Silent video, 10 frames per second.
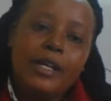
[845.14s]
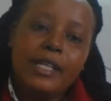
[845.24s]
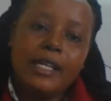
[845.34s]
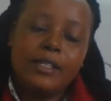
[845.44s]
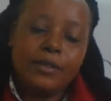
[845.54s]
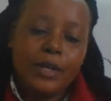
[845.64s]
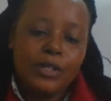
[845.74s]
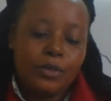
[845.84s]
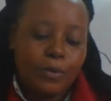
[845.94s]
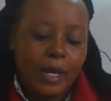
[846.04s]
you are just
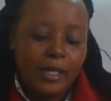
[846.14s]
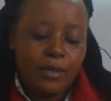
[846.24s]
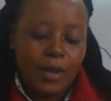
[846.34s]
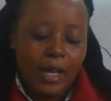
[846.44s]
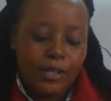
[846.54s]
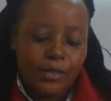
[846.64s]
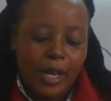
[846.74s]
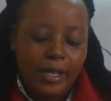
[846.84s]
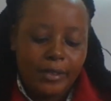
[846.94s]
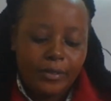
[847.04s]
going to make your
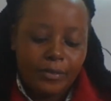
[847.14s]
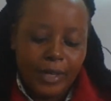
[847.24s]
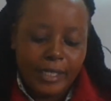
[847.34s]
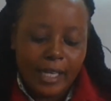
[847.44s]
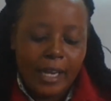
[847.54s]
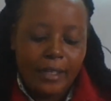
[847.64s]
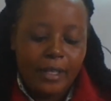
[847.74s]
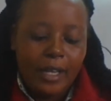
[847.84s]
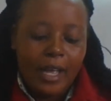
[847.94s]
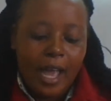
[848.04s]
soil
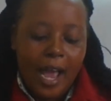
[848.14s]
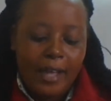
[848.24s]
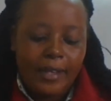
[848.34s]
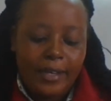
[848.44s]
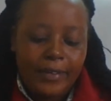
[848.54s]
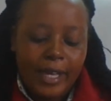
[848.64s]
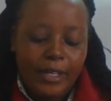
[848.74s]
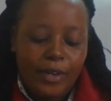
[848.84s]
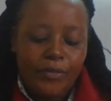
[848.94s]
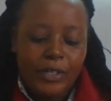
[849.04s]
fertile, and at the
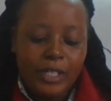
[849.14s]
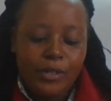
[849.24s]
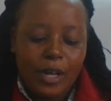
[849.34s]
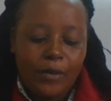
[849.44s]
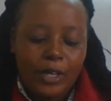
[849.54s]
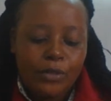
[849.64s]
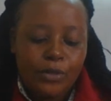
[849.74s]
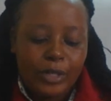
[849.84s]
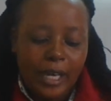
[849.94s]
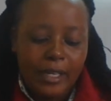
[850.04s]
end of it, you are going
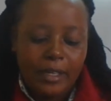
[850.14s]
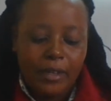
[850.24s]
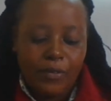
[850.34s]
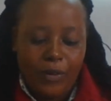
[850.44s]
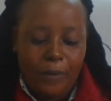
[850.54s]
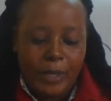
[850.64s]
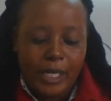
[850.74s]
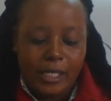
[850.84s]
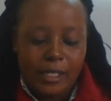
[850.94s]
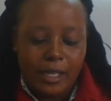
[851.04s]
to gain from
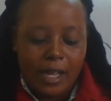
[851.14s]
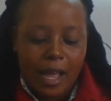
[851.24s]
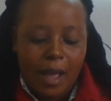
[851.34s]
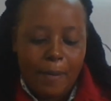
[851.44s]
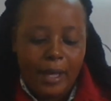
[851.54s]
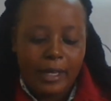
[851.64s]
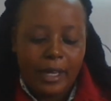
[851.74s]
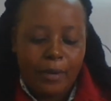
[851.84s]
it by